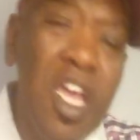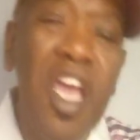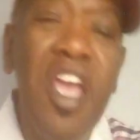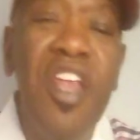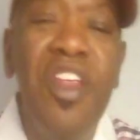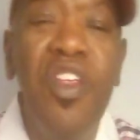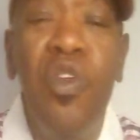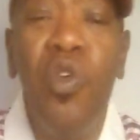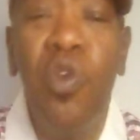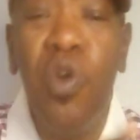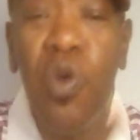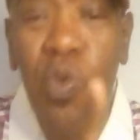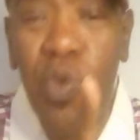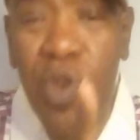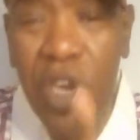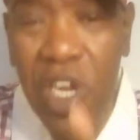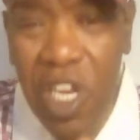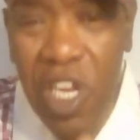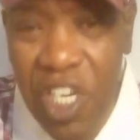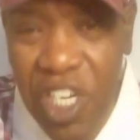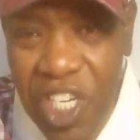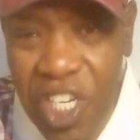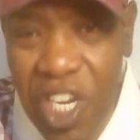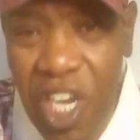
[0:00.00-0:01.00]
and you're gonna
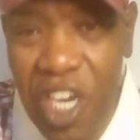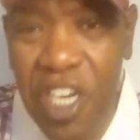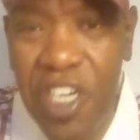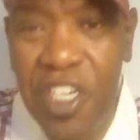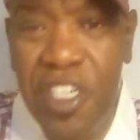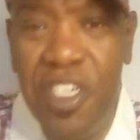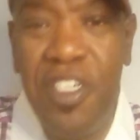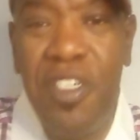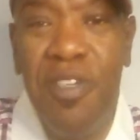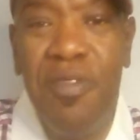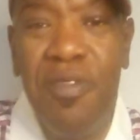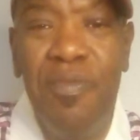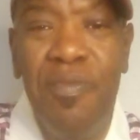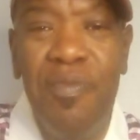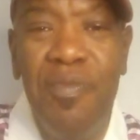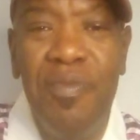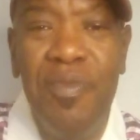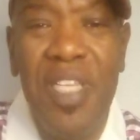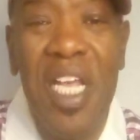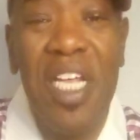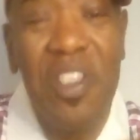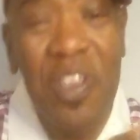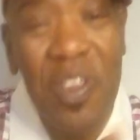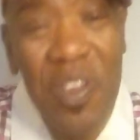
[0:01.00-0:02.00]
want a judge
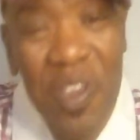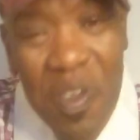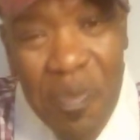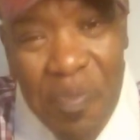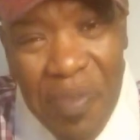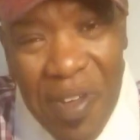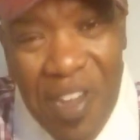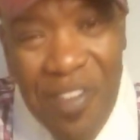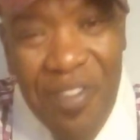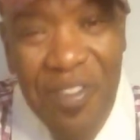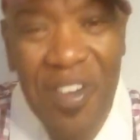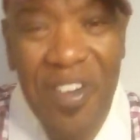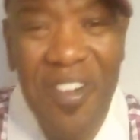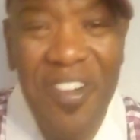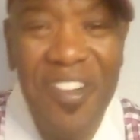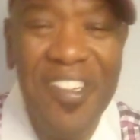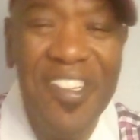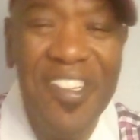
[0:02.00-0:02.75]
that's on the payroll.